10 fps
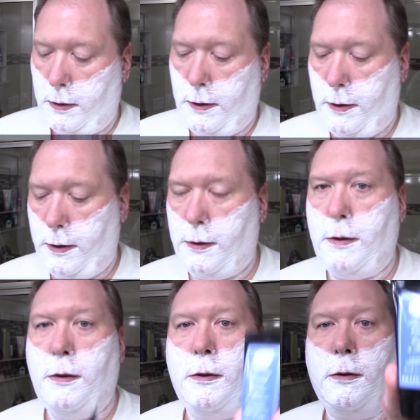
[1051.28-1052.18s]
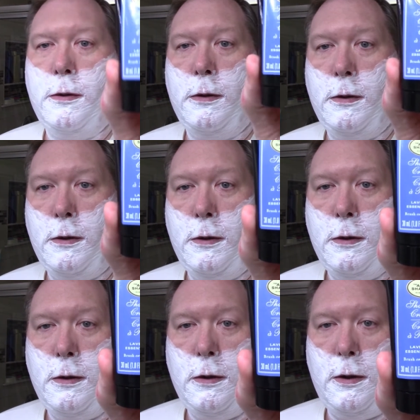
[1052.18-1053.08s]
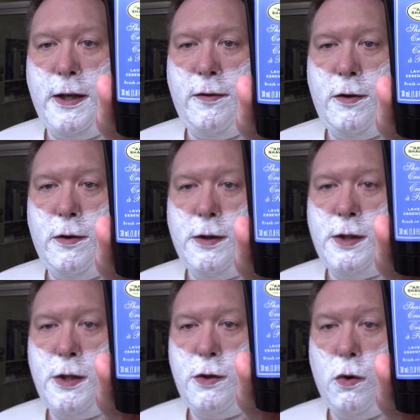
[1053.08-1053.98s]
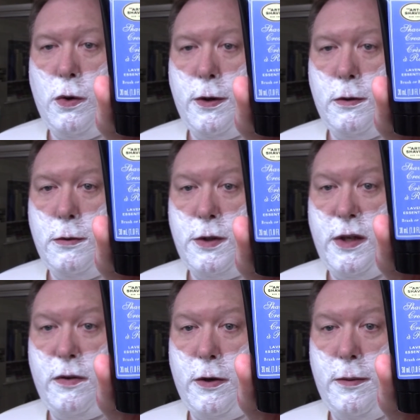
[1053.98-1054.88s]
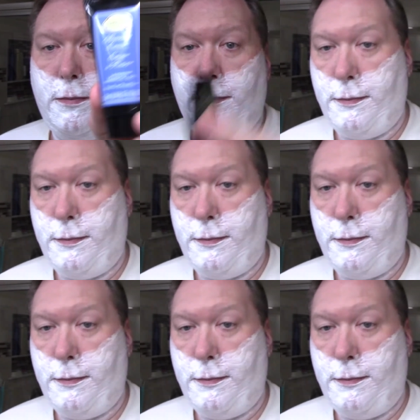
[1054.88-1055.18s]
It is lavender essential oil shave cream,